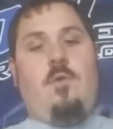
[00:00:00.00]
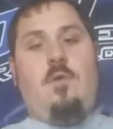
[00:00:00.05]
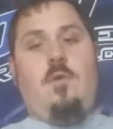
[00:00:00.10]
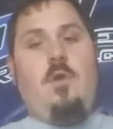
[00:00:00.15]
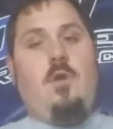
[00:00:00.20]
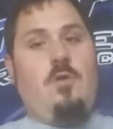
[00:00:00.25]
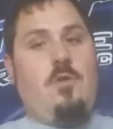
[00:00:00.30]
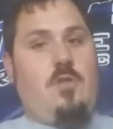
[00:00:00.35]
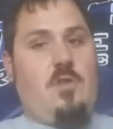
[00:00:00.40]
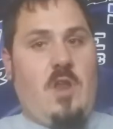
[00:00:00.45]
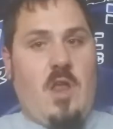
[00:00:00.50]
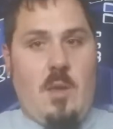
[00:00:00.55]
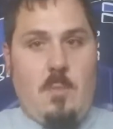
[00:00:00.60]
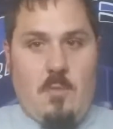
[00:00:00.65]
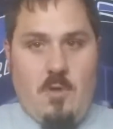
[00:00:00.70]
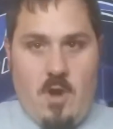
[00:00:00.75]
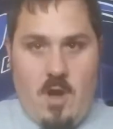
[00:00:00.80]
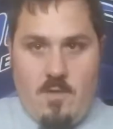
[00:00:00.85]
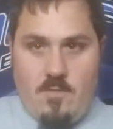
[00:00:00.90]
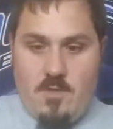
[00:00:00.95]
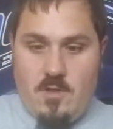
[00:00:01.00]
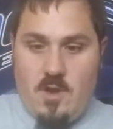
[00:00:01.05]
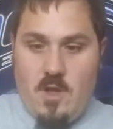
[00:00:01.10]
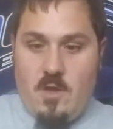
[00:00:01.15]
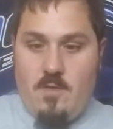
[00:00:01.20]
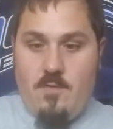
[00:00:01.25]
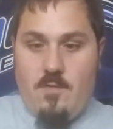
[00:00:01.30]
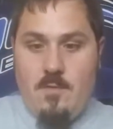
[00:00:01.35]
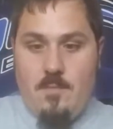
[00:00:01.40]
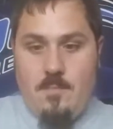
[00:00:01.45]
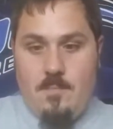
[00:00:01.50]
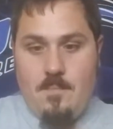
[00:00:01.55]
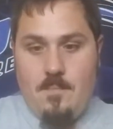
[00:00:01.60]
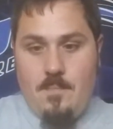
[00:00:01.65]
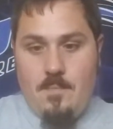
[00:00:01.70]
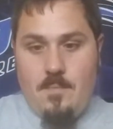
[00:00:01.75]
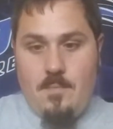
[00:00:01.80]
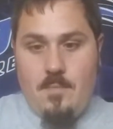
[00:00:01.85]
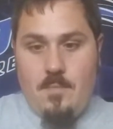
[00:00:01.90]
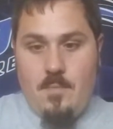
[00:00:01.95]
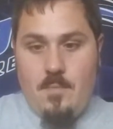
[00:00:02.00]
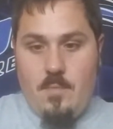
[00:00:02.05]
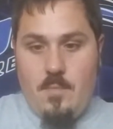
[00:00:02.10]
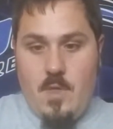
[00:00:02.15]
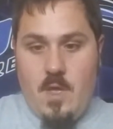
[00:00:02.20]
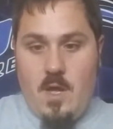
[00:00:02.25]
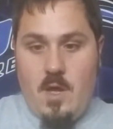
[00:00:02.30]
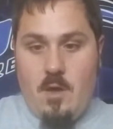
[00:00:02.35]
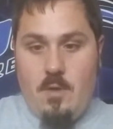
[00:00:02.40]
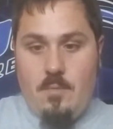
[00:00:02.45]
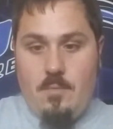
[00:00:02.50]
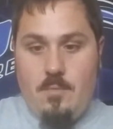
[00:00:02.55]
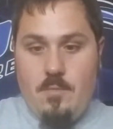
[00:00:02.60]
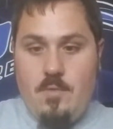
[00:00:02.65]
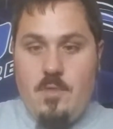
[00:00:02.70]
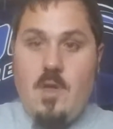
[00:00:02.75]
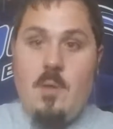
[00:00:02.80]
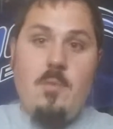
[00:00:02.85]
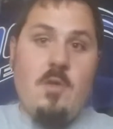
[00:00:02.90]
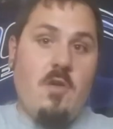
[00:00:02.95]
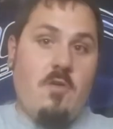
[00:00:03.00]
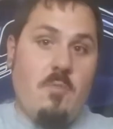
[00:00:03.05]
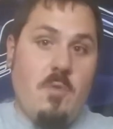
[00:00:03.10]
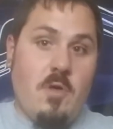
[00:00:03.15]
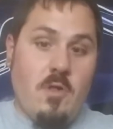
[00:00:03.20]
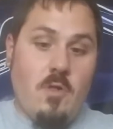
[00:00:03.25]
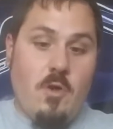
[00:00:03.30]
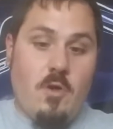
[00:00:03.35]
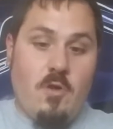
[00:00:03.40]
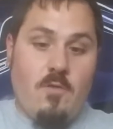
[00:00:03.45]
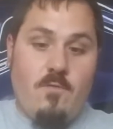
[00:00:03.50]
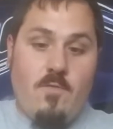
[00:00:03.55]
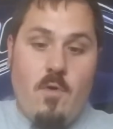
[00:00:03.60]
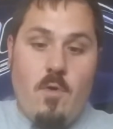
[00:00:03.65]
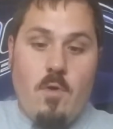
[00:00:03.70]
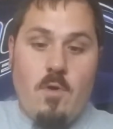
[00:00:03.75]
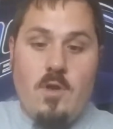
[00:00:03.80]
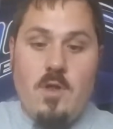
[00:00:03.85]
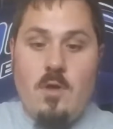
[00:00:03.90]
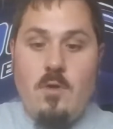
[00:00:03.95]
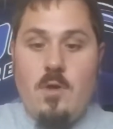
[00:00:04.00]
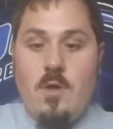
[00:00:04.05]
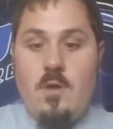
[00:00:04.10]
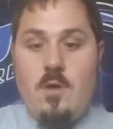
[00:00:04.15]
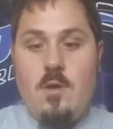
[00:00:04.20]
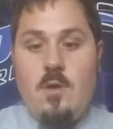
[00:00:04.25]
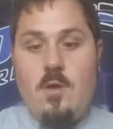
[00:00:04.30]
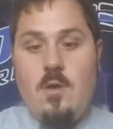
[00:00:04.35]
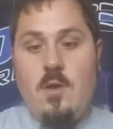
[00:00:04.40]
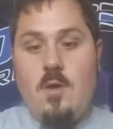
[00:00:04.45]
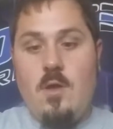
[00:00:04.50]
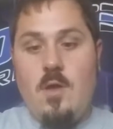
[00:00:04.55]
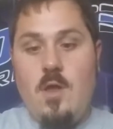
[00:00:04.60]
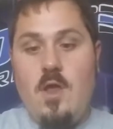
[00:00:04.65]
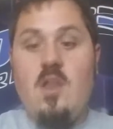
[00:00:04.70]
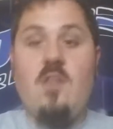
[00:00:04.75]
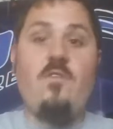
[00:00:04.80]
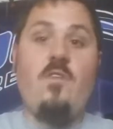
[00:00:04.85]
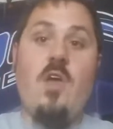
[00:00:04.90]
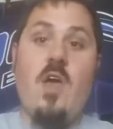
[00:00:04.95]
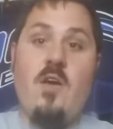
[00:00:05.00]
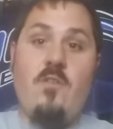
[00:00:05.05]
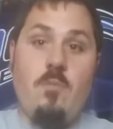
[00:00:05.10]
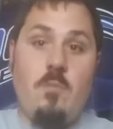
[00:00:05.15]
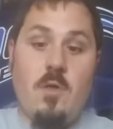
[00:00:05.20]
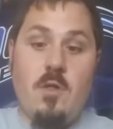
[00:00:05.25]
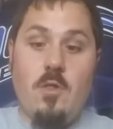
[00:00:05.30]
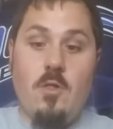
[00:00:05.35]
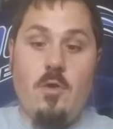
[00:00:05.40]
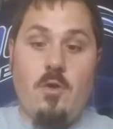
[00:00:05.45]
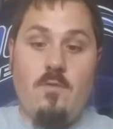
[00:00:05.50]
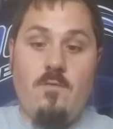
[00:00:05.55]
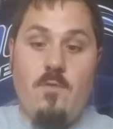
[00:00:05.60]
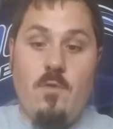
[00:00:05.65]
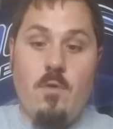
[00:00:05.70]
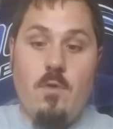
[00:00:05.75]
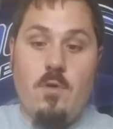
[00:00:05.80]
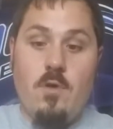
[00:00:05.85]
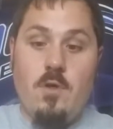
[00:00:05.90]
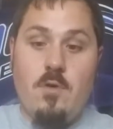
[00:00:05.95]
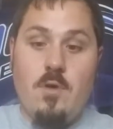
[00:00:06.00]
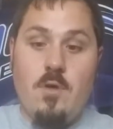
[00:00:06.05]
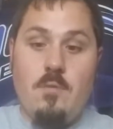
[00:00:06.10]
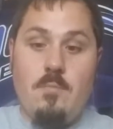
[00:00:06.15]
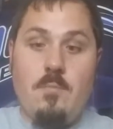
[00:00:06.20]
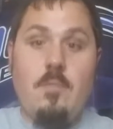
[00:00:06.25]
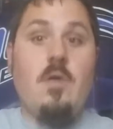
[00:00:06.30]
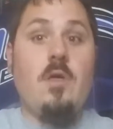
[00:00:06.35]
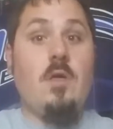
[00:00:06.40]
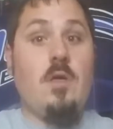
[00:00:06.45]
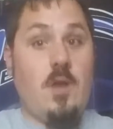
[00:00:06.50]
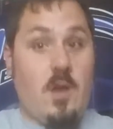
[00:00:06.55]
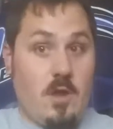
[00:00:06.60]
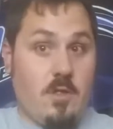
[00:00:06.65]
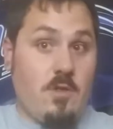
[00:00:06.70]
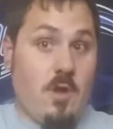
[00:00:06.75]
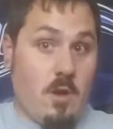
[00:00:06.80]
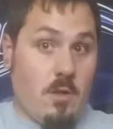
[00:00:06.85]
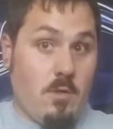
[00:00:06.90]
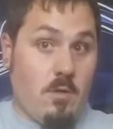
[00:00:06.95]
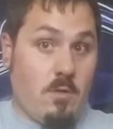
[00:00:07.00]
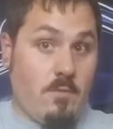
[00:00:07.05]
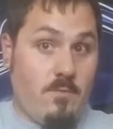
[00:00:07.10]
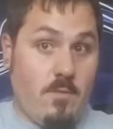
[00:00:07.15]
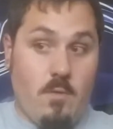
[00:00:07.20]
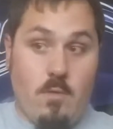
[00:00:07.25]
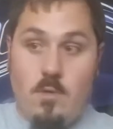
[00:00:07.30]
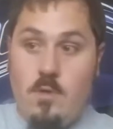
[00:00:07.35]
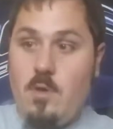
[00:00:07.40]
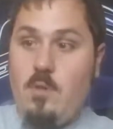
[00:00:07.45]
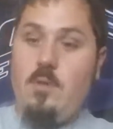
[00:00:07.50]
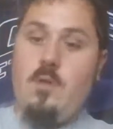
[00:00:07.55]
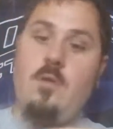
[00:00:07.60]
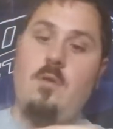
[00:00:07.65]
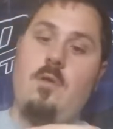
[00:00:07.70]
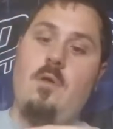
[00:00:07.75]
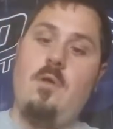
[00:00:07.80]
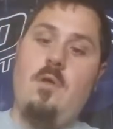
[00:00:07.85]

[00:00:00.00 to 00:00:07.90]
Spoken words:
New Steam Crave stuff. Now, some of you have been looking forward to it, and if you haven't been looking forward to it, you need to start looking forward to it.